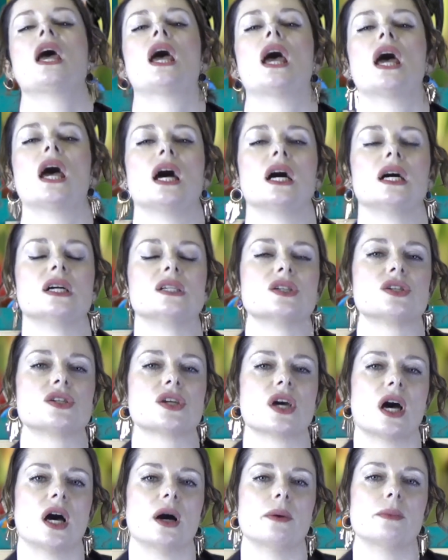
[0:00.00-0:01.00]
And
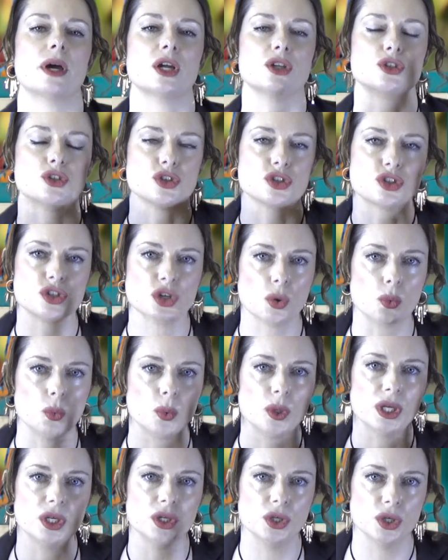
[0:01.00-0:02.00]
um, and so
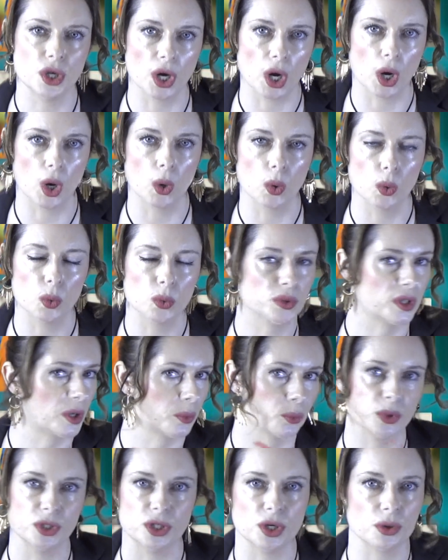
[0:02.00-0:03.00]
we know
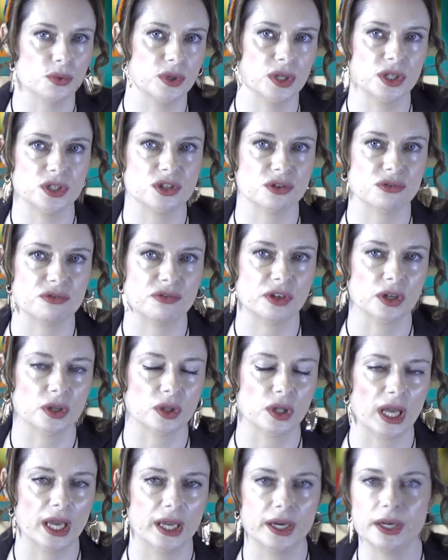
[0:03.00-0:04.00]
that we don't need to
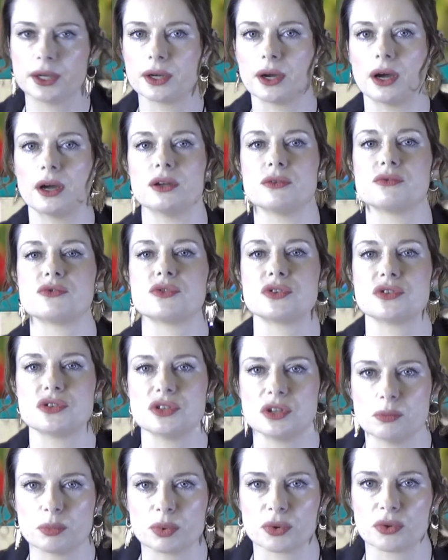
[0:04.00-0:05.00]
feel any kind of
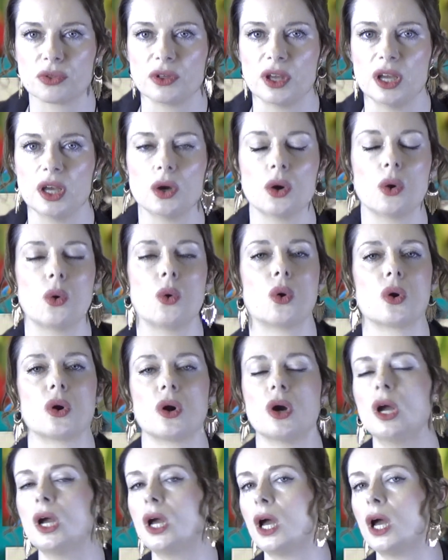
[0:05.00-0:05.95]
sympathy or